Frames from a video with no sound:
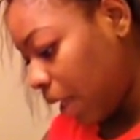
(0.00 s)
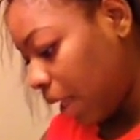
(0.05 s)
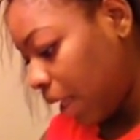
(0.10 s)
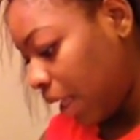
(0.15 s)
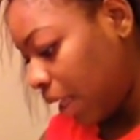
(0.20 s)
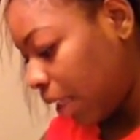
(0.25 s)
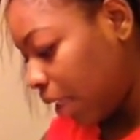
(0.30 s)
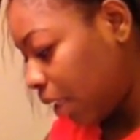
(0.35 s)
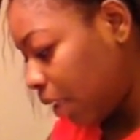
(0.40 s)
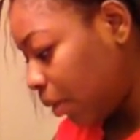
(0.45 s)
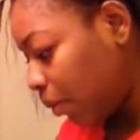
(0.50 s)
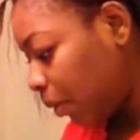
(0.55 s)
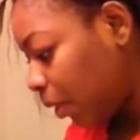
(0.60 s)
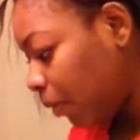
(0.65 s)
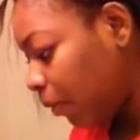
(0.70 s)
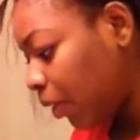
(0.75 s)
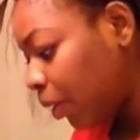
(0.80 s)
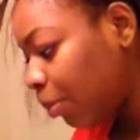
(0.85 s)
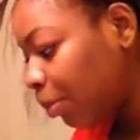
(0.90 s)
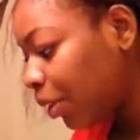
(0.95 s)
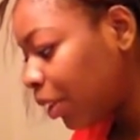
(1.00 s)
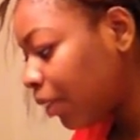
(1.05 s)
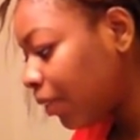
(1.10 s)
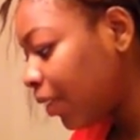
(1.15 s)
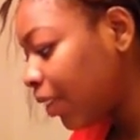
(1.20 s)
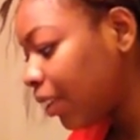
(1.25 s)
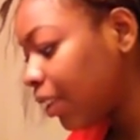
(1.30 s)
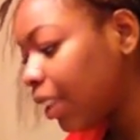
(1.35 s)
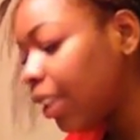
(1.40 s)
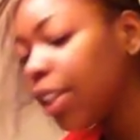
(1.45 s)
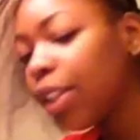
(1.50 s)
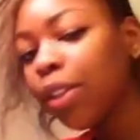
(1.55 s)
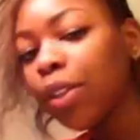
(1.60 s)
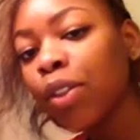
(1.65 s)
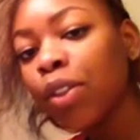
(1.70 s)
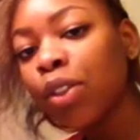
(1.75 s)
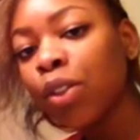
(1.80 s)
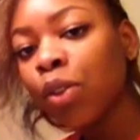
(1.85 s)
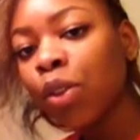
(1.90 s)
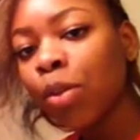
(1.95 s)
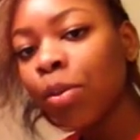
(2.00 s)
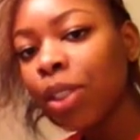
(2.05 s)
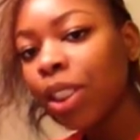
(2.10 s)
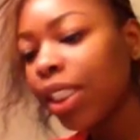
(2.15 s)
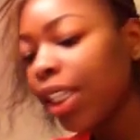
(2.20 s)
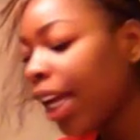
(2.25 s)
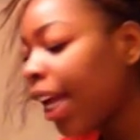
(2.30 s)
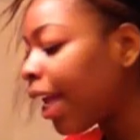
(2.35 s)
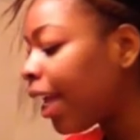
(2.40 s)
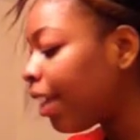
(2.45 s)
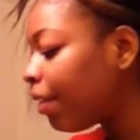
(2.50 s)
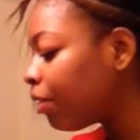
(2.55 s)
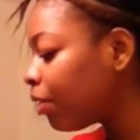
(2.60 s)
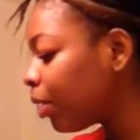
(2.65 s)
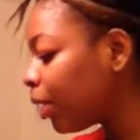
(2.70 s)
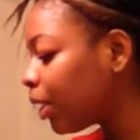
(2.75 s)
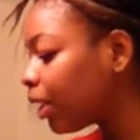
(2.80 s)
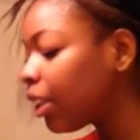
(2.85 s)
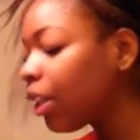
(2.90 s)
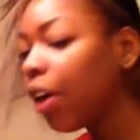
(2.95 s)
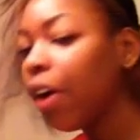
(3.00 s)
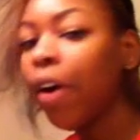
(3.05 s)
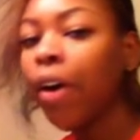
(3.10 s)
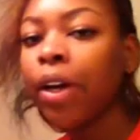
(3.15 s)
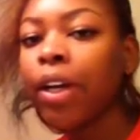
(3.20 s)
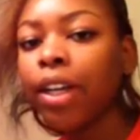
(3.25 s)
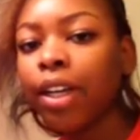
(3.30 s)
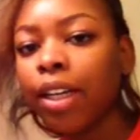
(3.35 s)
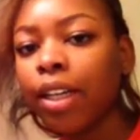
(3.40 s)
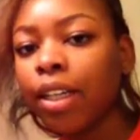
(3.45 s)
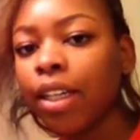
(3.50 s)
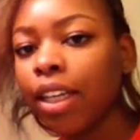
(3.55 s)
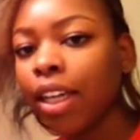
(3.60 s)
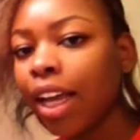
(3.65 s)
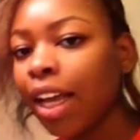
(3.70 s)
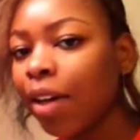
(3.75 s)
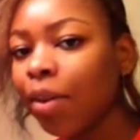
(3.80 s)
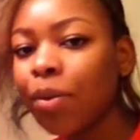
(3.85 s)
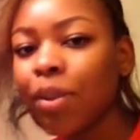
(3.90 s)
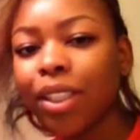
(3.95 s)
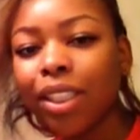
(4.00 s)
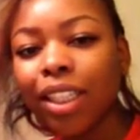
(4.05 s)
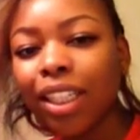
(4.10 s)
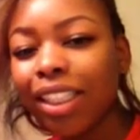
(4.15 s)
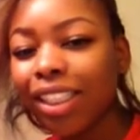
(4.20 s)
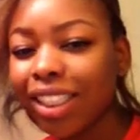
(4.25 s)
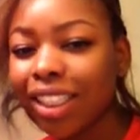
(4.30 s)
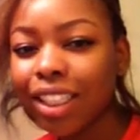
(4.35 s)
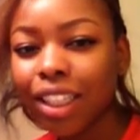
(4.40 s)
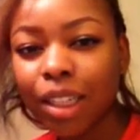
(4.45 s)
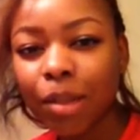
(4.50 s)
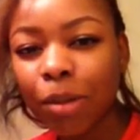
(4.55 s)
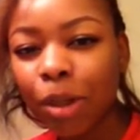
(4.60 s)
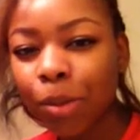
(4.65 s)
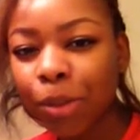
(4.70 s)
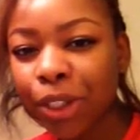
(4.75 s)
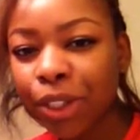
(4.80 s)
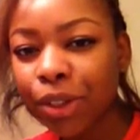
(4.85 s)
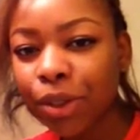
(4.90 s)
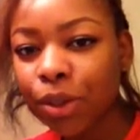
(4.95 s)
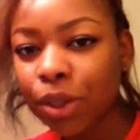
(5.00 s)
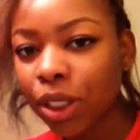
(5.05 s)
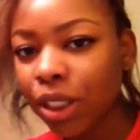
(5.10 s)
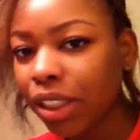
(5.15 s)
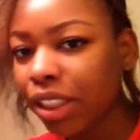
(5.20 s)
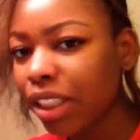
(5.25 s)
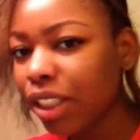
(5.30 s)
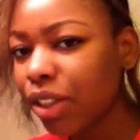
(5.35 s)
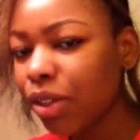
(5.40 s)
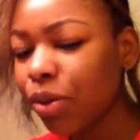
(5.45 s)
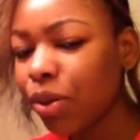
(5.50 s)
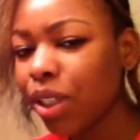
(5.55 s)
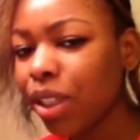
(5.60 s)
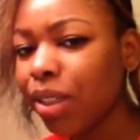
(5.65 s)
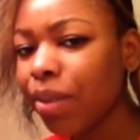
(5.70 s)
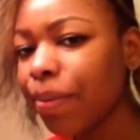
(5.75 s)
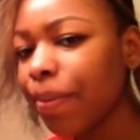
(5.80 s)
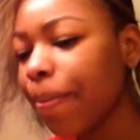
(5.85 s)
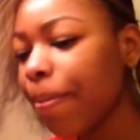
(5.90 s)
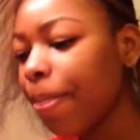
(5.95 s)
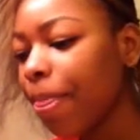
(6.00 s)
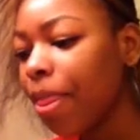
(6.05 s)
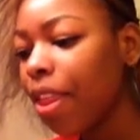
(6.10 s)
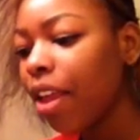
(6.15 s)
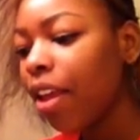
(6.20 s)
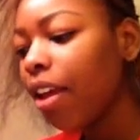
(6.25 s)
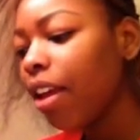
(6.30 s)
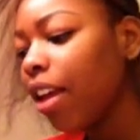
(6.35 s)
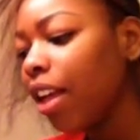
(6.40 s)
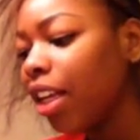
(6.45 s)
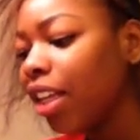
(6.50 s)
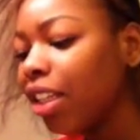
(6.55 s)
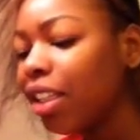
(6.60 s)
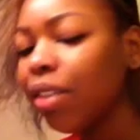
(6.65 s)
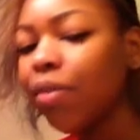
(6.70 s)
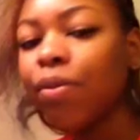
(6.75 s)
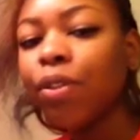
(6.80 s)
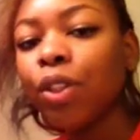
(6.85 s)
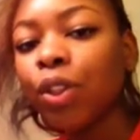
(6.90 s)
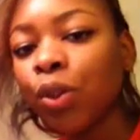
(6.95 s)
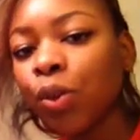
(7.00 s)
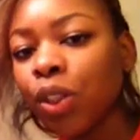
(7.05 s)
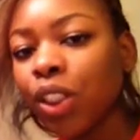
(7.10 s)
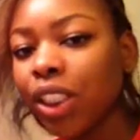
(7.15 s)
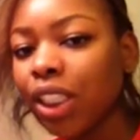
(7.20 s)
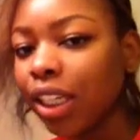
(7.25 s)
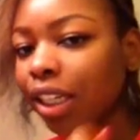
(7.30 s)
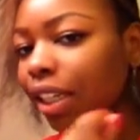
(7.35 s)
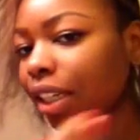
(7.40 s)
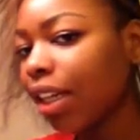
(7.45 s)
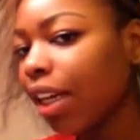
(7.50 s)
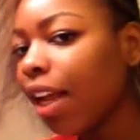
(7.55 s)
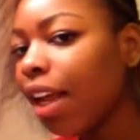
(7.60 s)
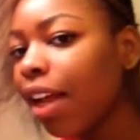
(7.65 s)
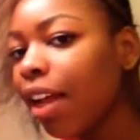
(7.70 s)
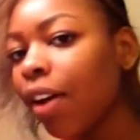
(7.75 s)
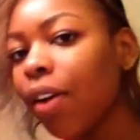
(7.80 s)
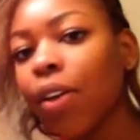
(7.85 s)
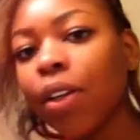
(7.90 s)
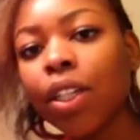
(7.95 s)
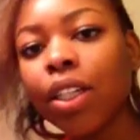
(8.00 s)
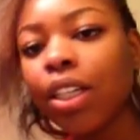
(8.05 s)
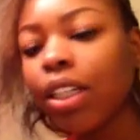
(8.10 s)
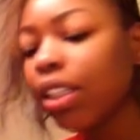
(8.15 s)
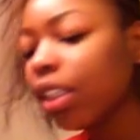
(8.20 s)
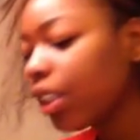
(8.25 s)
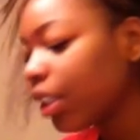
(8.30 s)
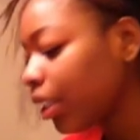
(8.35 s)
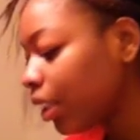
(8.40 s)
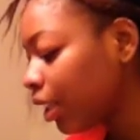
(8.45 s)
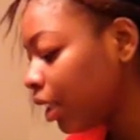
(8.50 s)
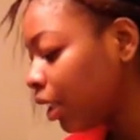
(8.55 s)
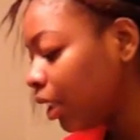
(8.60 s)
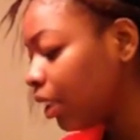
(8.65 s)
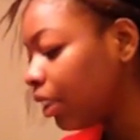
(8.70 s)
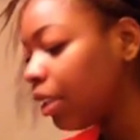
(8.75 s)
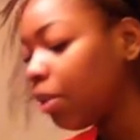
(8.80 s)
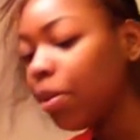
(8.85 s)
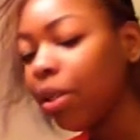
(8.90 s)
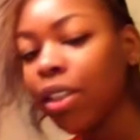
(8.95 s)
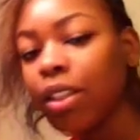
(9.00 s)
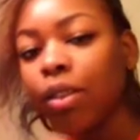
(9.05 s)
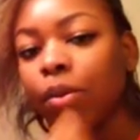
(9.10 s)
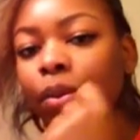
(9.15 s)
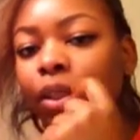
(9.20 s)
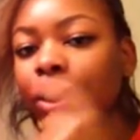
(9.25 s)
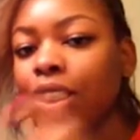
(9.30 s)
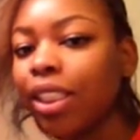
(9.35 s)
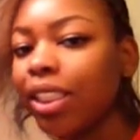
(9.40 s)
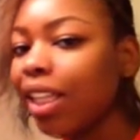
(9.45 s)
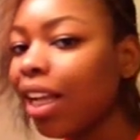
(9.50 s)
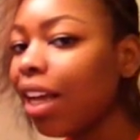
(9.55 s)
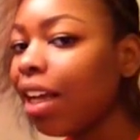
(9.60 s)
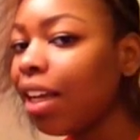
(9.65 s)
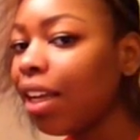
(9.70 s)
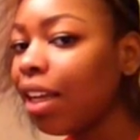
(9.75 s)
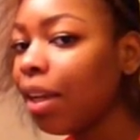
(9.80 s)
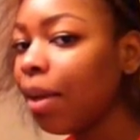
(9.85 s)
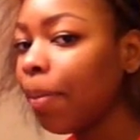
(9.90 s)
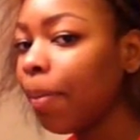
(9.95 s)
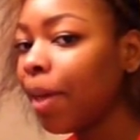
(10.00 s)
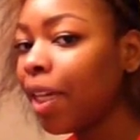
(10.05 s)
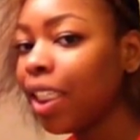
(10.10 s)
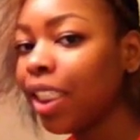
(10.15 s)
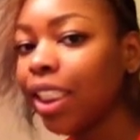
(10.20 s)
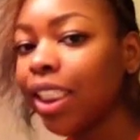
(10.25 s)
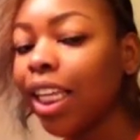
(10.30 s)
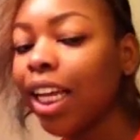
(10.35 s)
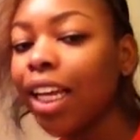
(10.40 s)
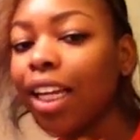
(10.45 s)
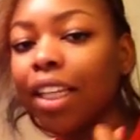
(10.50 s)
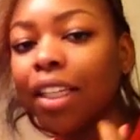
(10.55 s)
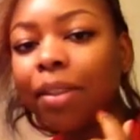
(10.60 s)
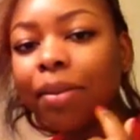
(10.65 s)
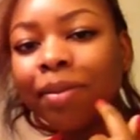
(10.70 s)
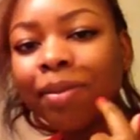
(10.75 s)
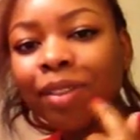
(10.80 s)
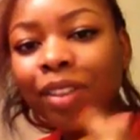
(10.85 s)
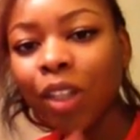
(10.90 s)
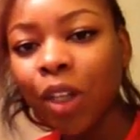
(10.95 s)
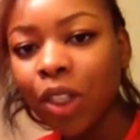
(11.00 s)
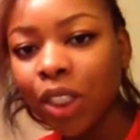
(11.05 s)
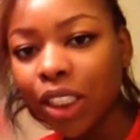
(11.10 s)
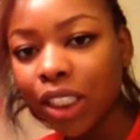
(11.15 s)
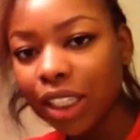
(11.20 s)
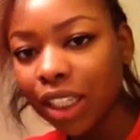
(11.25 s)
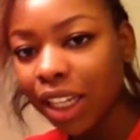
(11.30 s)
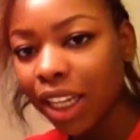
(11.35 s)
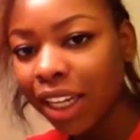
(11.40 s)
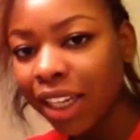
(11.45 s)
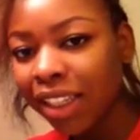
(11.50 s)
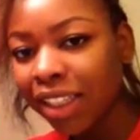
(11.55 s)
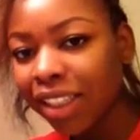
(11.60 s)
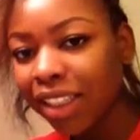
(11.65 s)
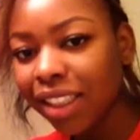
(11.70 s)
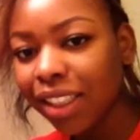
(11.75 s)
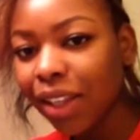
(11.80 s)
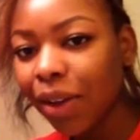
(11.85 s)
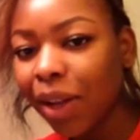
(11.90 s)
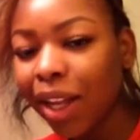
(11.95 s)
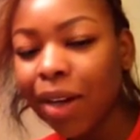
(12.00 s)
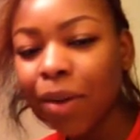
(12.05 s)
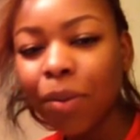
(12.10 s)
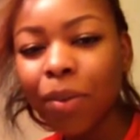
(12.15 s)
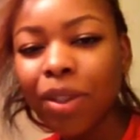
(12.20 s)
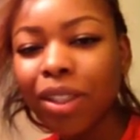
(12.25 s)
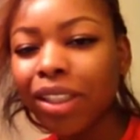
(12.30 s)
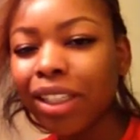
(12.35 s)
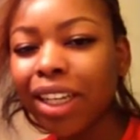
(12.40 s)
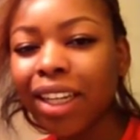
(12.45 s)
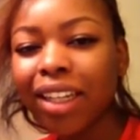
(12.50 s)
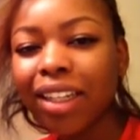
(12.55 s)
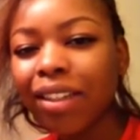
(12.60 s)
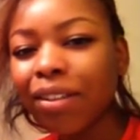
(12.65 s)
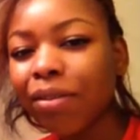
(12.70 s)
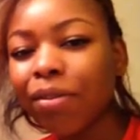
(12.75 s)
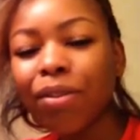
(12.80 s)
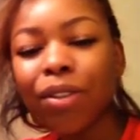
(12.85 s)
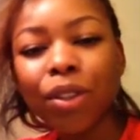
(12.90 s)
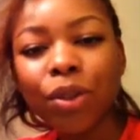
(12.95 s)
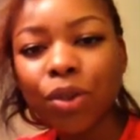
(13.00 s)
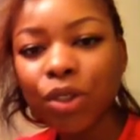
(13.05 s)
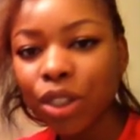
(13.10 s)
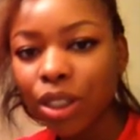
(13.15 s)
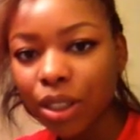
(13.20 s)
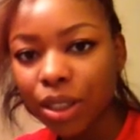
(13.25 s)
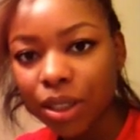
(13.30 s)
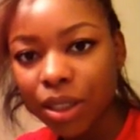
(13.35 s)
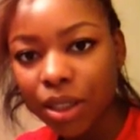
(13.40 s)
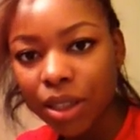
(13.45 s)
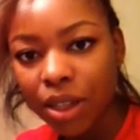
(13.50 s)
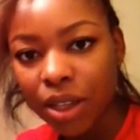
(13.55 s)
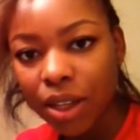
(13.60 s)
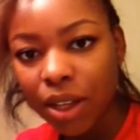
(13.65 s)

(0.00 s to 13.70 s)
And this weave is previously used. Normally I have tracks that aren't cut. I don't really like to cut my bundles, because then you get confused when you're taking it out and all these other things, especially when it's dyed. Mine's dyed dark to light, so I don't want that confusion